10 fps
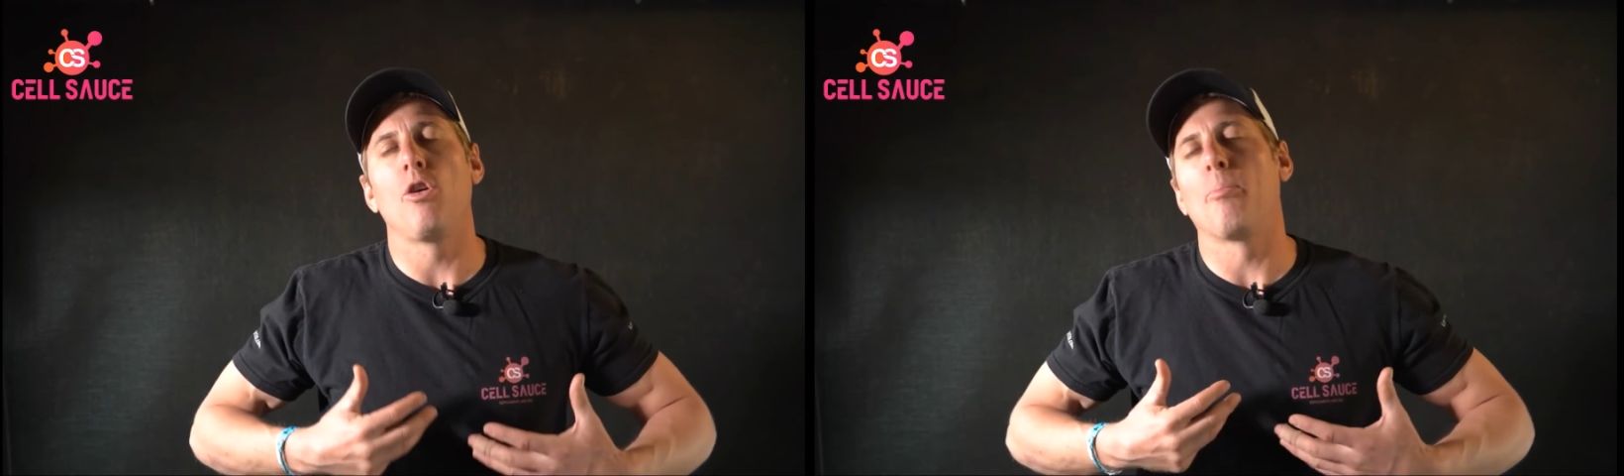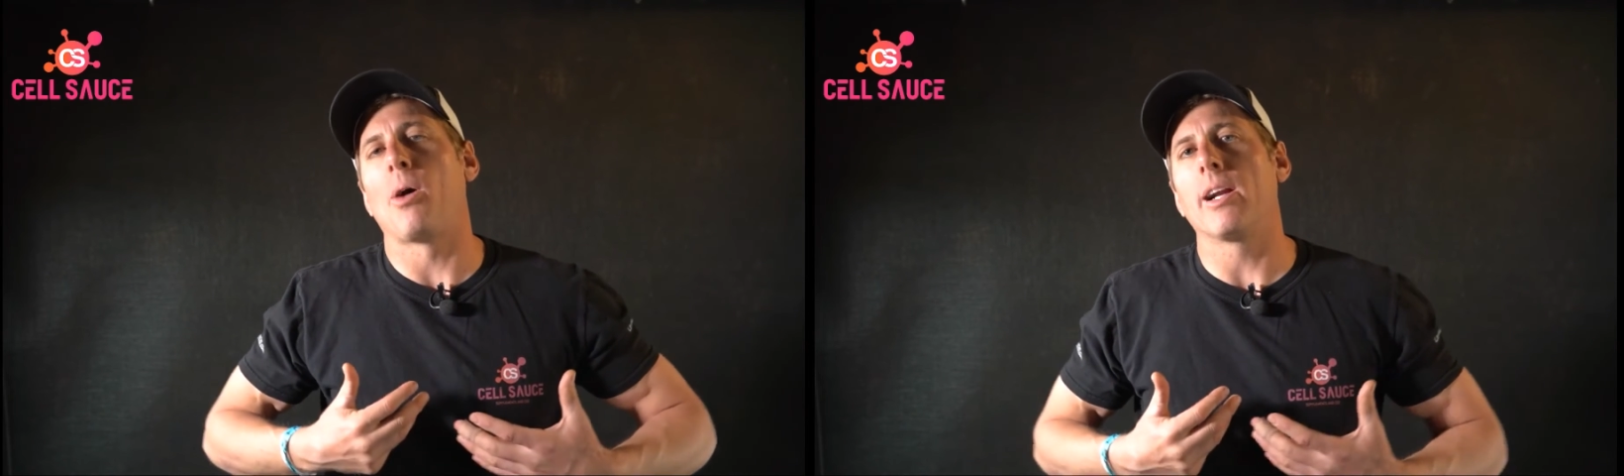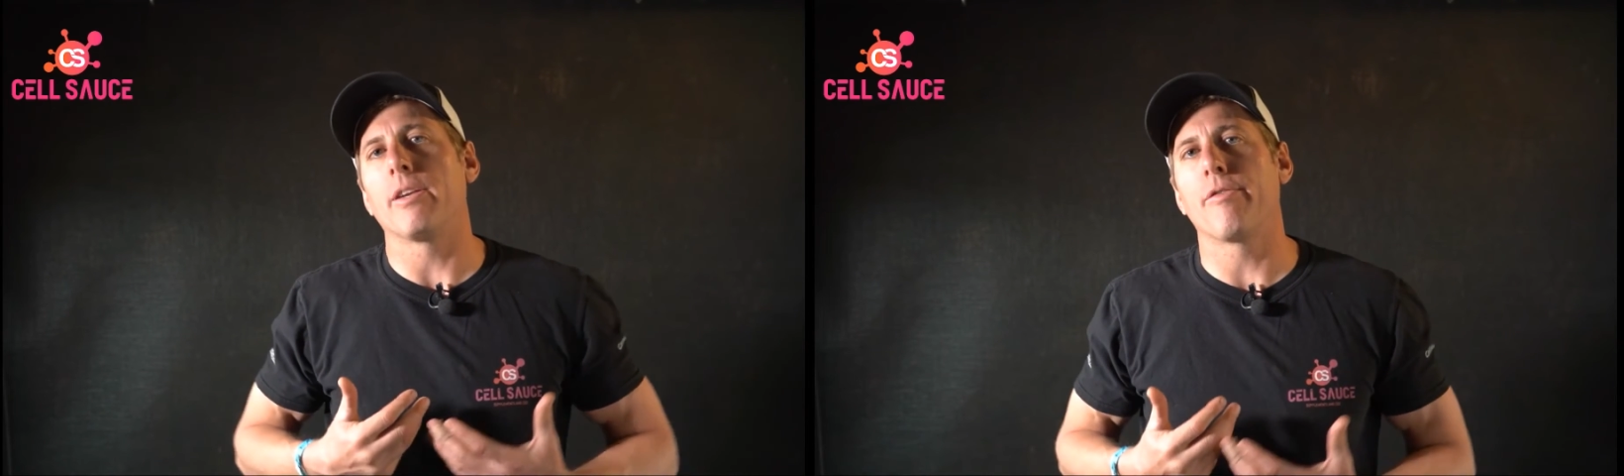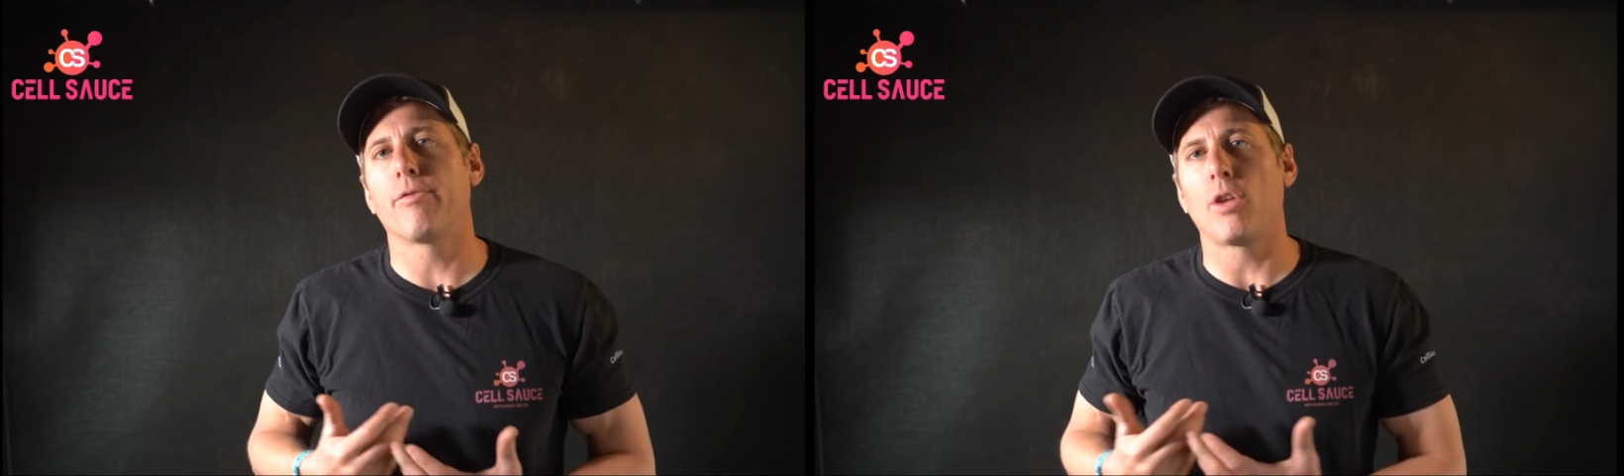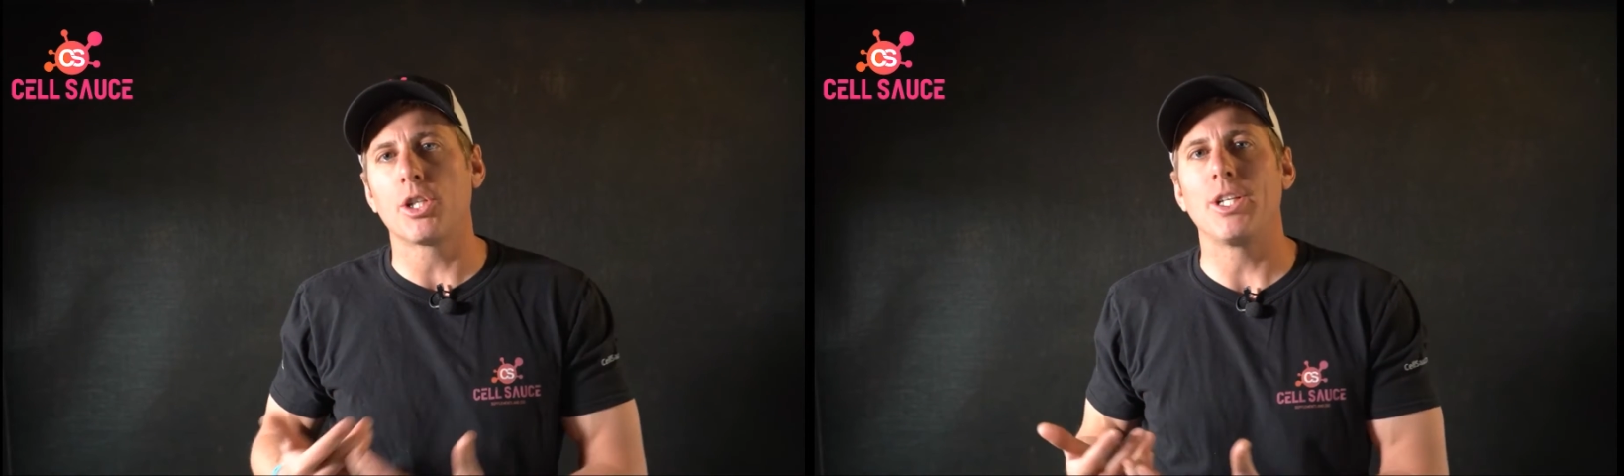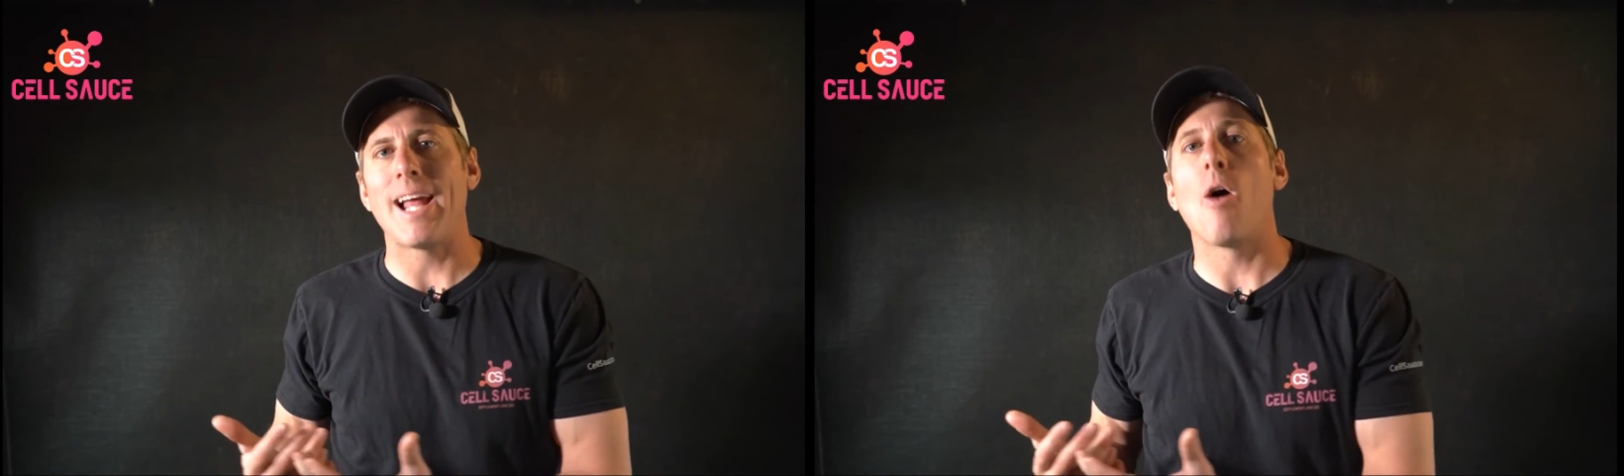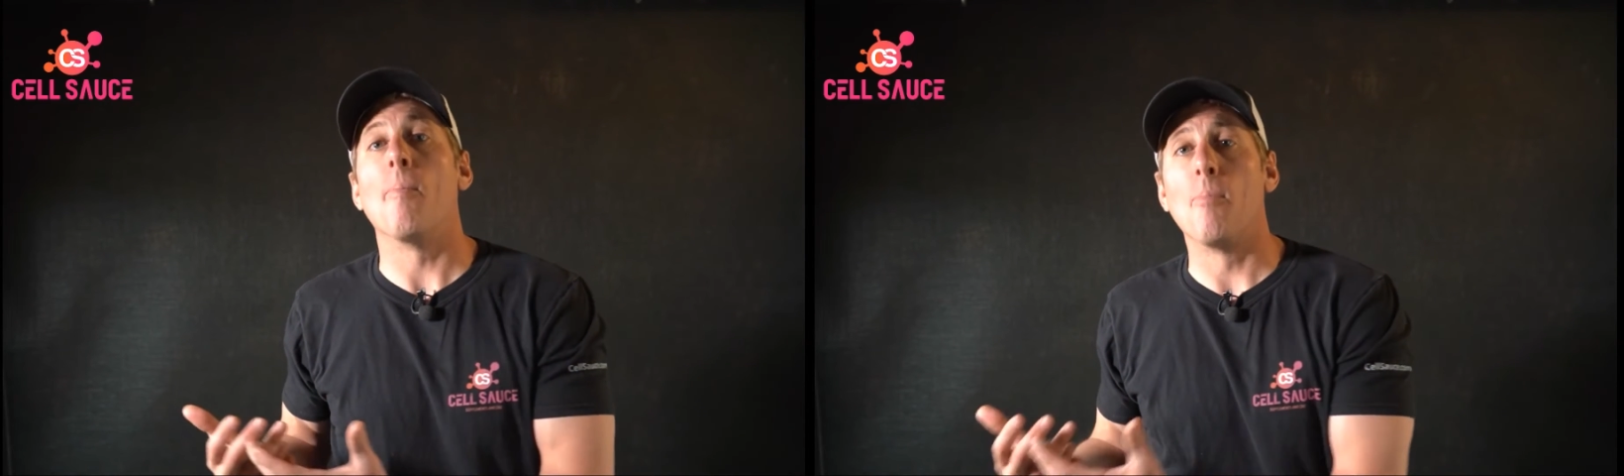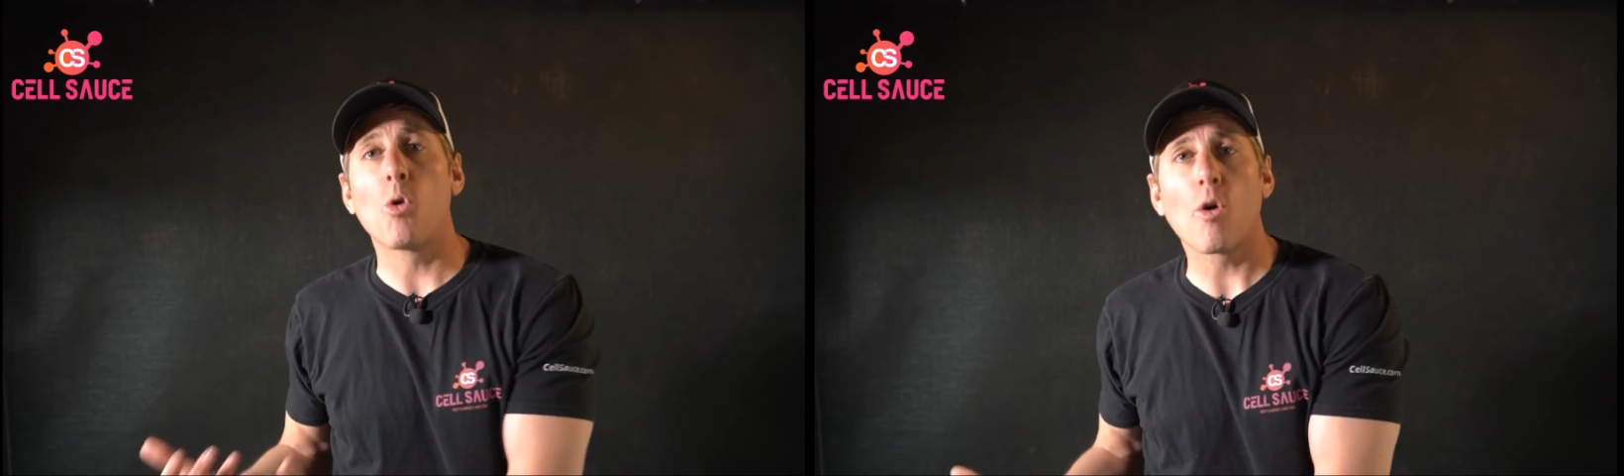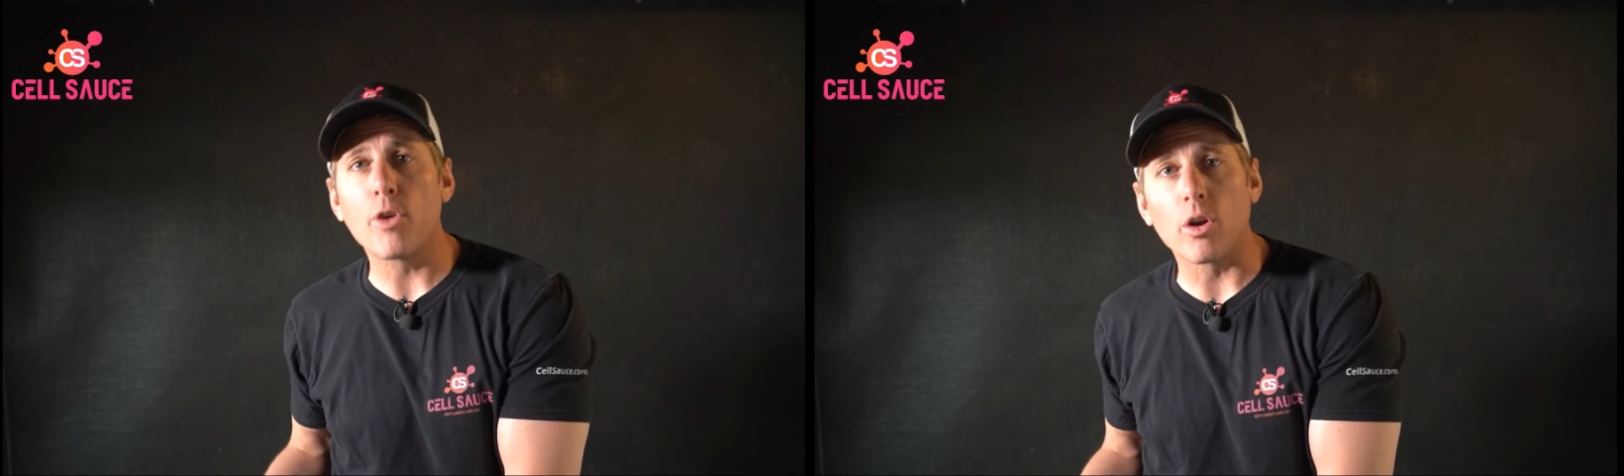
your body flushing out more of